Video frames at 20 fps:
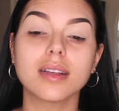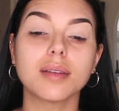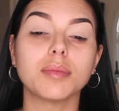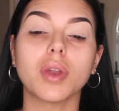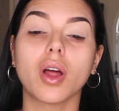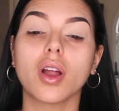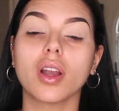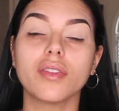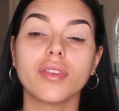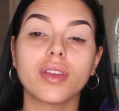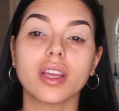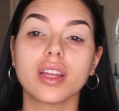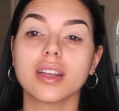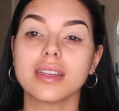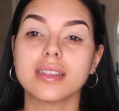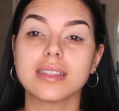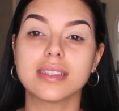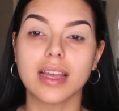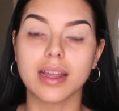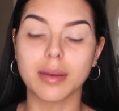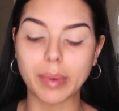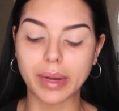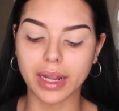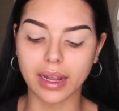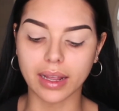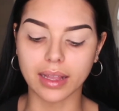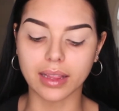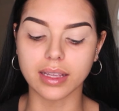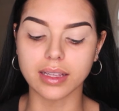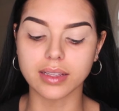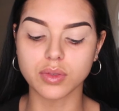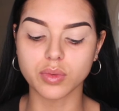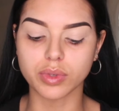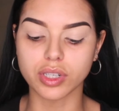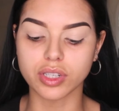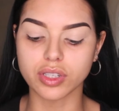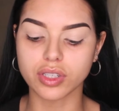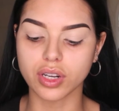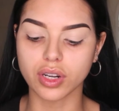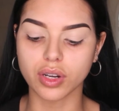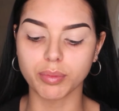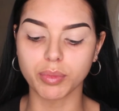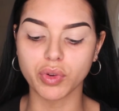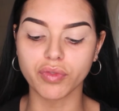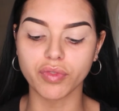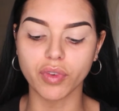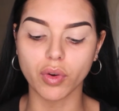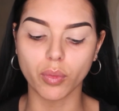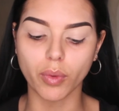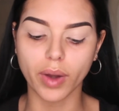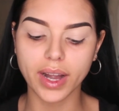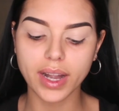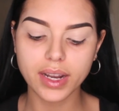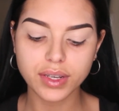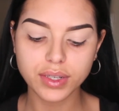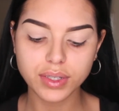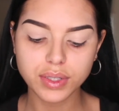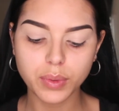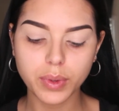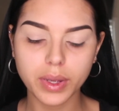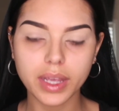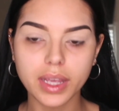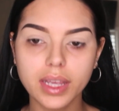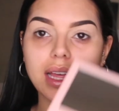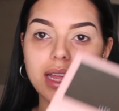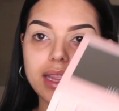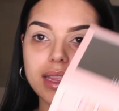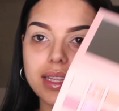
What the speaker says: I'm not even gonna set my eyelids. We're just gonna move right into it.